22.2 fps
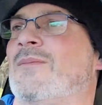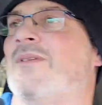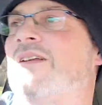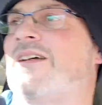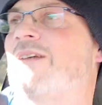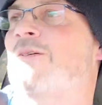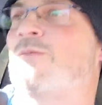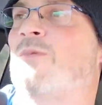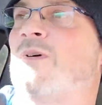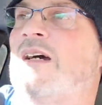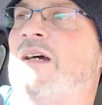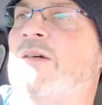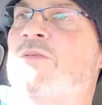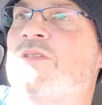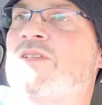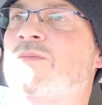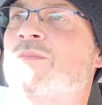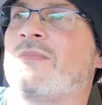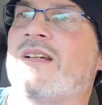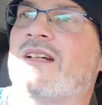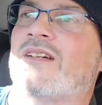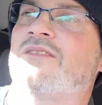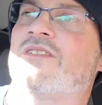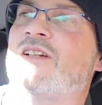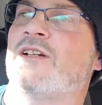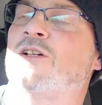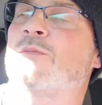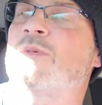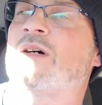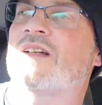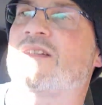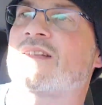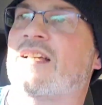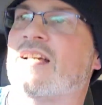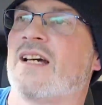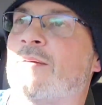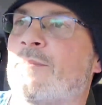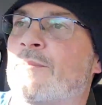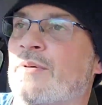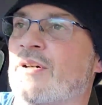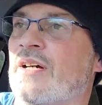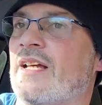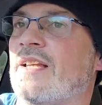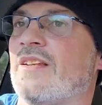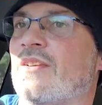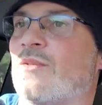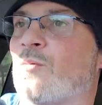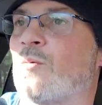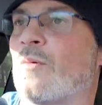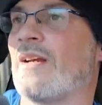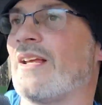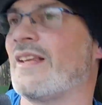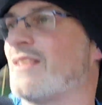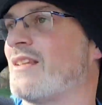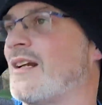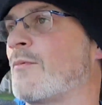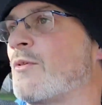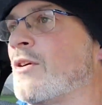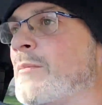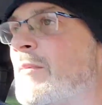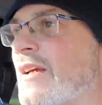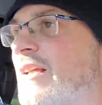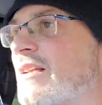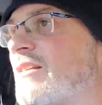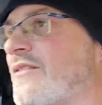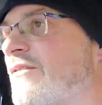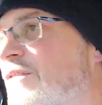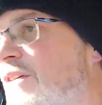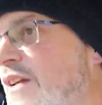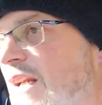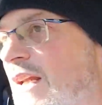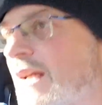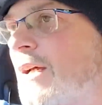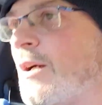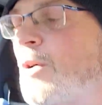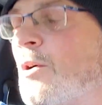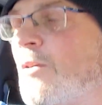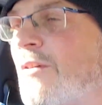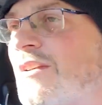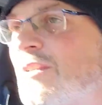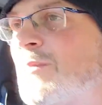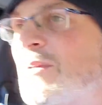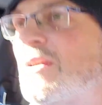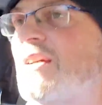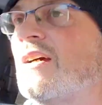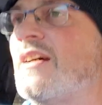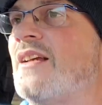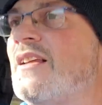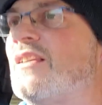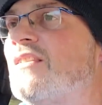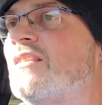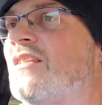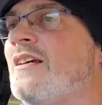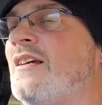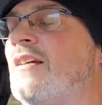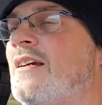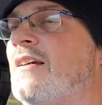Like, why would you make a video about that? But the reason I'm going to make the video is because